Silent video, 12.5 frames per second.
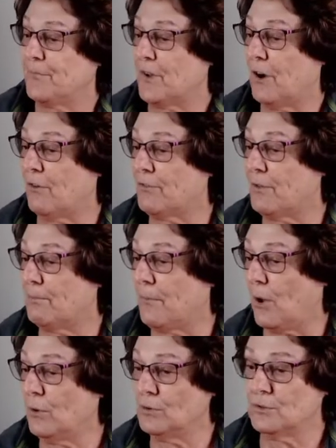of the
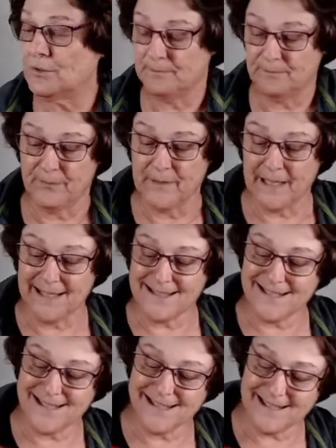mold. It's
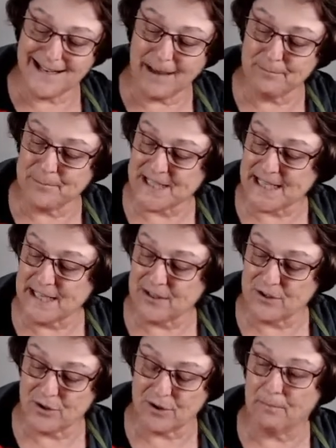slumped
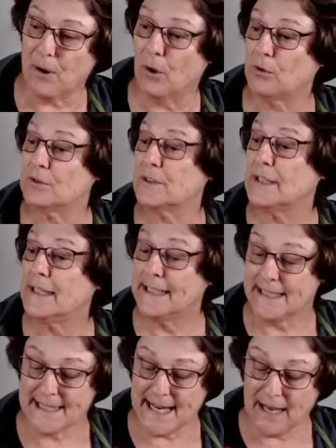into the mold.
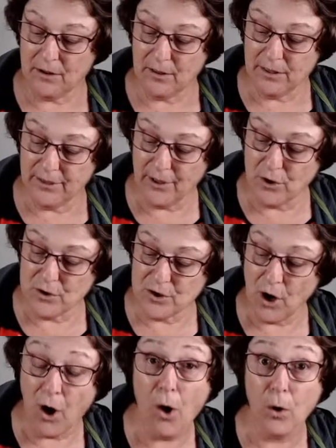Now those
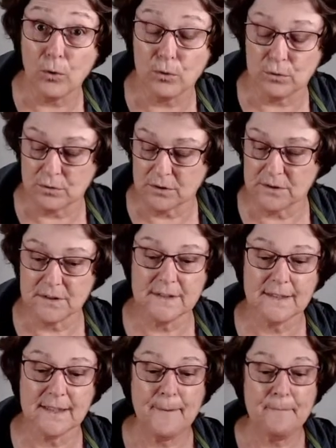
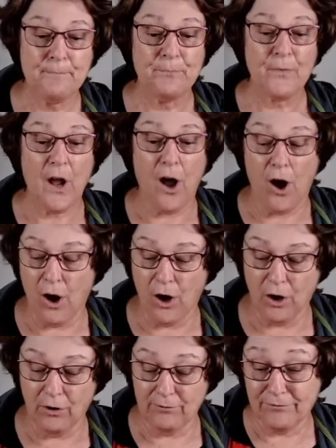holes
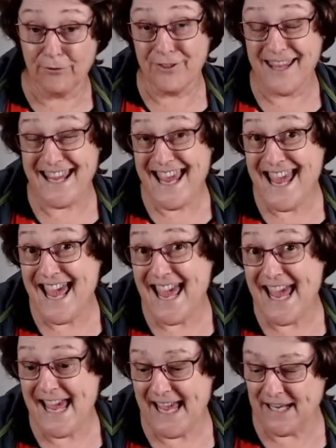are for the
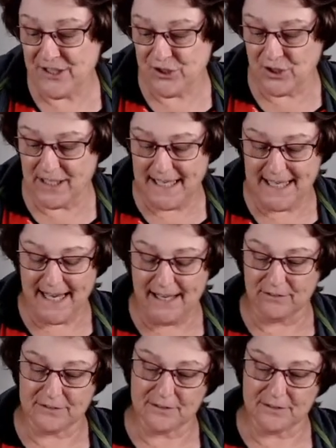air to get out,